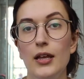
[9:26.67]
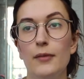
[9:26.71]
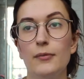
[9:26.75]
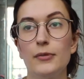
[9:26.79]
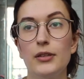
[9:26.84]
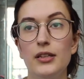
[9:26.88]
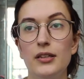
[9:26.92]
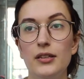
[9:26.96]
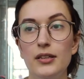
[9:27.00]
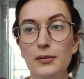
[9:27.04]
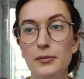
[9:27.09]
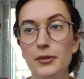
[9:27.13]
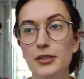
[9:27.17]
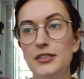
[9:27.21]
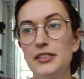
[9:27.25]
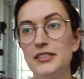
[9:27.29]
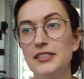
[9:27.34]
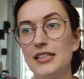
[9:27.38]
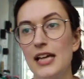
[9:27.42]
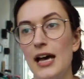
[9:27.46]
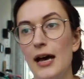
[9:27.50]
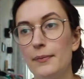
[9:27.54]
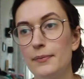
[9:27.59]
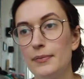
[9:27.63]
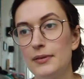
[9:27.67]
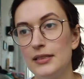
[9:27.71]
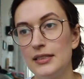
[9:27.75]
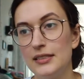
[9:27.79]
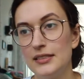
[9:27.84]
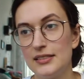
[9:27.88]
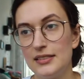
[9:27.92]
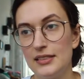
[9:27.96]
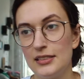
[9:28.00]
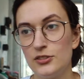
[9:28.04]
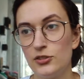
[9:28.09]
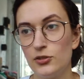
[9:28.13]
But the thing about this app
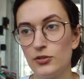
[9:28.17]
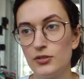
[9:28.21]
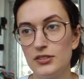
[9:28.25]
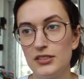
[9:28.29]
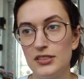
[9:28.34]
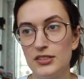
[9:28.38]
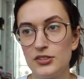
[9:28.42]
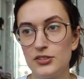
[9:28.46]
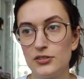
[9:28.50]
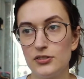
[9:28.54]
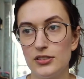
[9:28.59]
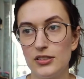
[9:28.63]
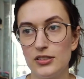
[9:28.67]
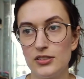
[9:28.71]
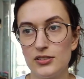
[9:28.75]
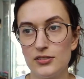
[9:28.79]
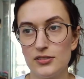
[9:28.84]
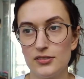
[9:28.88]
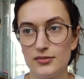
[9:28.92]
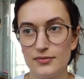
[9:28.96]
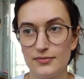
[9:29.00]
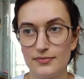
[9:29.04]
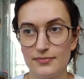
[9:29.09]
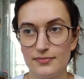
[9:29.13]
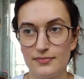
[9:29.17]
is it's only as good as your